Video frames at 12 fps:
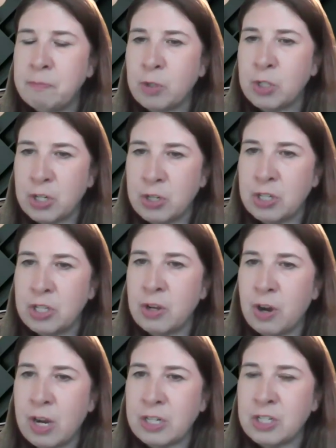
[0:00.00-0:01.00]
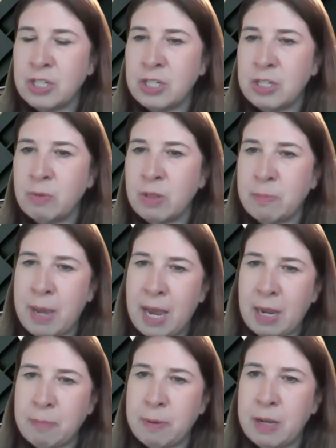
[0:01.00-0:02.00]
Return to the auction with the
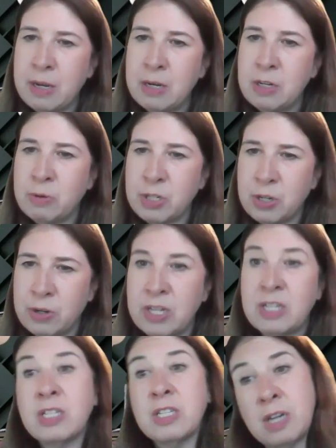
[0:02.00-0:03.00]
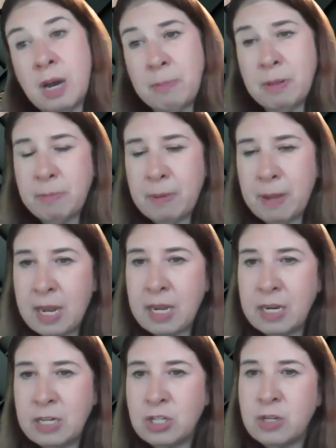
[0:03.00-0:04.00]
back button, you're returning to the top of the
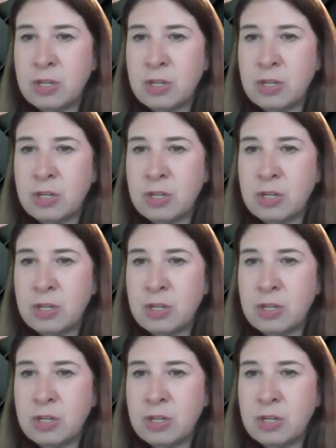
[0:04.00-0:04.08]
page.